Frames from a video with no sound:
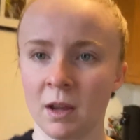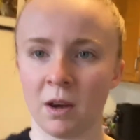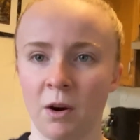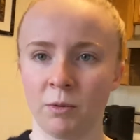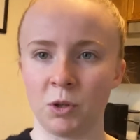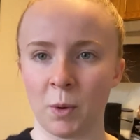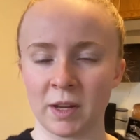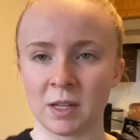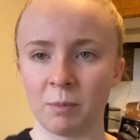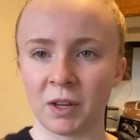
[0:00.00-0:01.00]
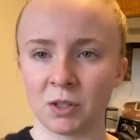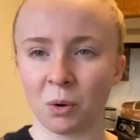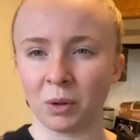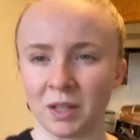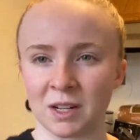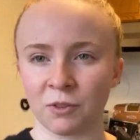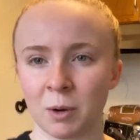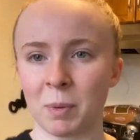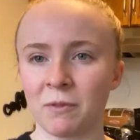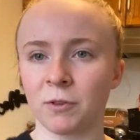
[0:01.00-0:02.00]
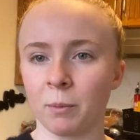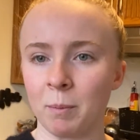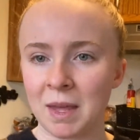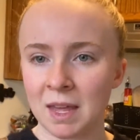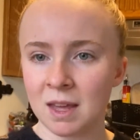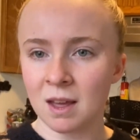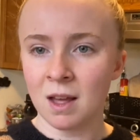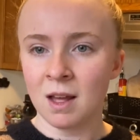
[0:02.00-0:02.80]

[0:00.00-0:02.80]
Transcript: you know, doing something totally different. But for me,